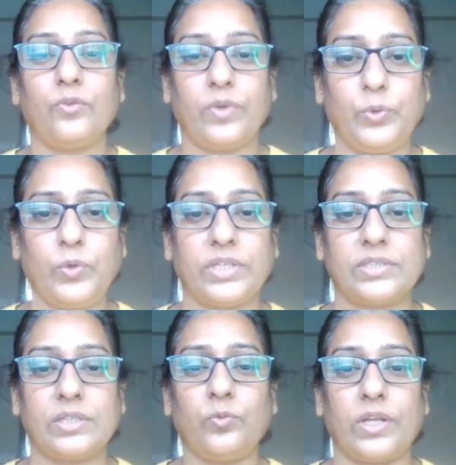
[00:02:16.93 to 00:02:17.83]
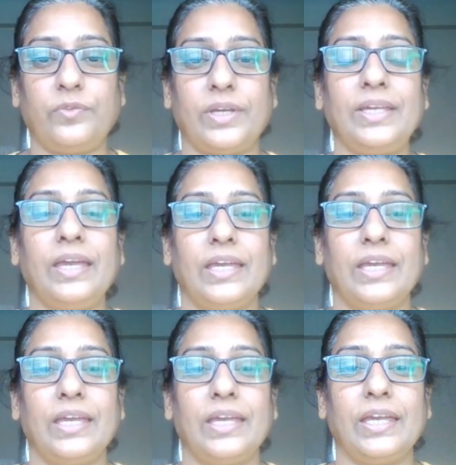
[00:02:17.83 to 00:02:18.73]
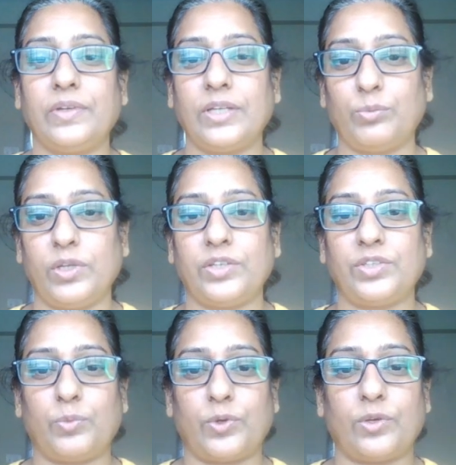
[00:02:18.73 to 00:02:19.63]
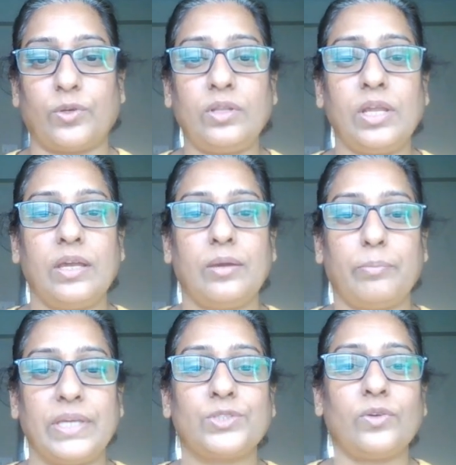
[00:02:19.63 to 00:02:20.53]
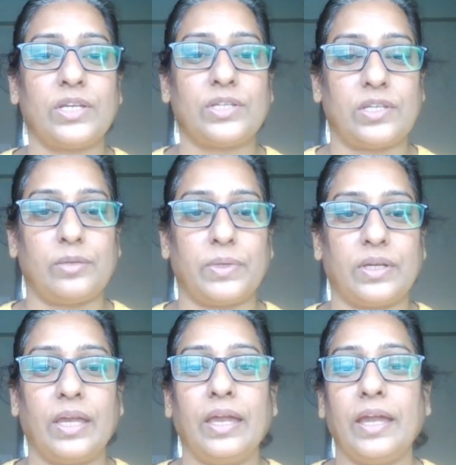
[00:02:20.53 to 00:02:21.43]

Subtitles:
Webhook is a one-way event-driven communication protocol based on HTTP.